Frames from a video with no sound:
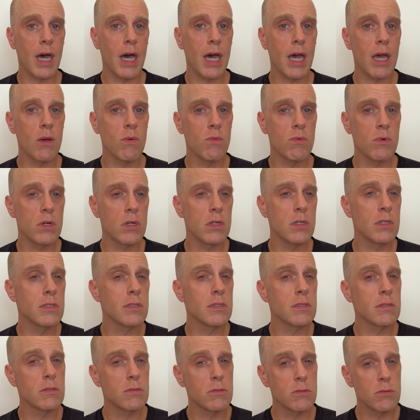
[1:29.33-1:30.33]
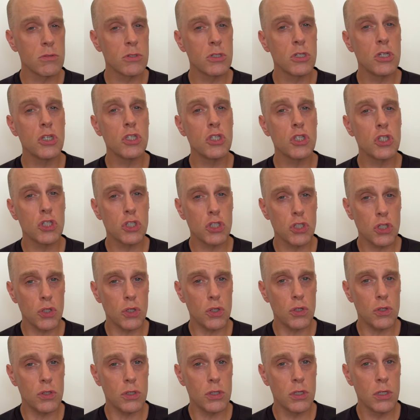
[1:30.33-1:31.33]
I was
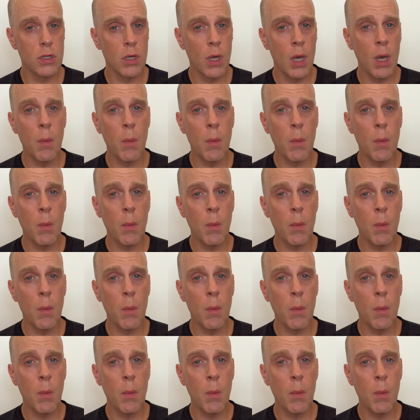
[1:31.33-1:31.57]
concerned.